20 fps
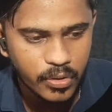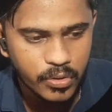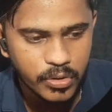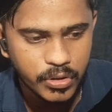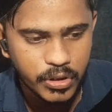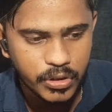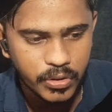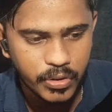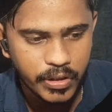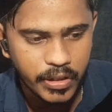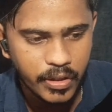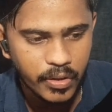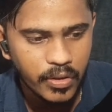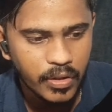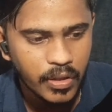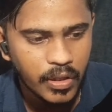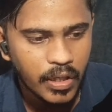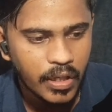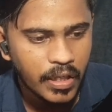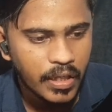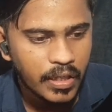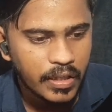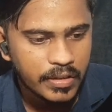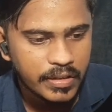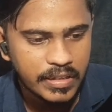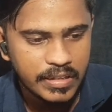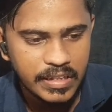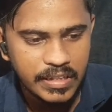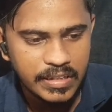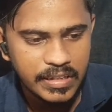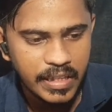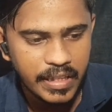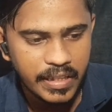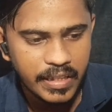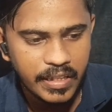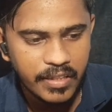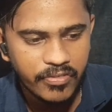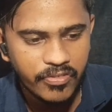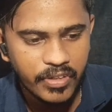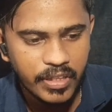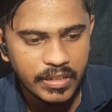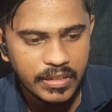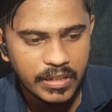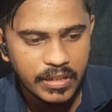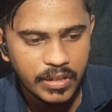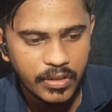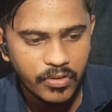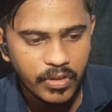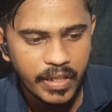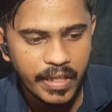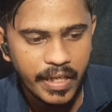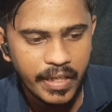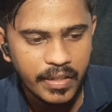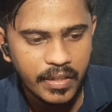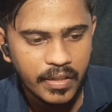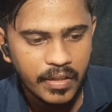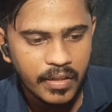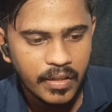Code Studio, this is the interface you get.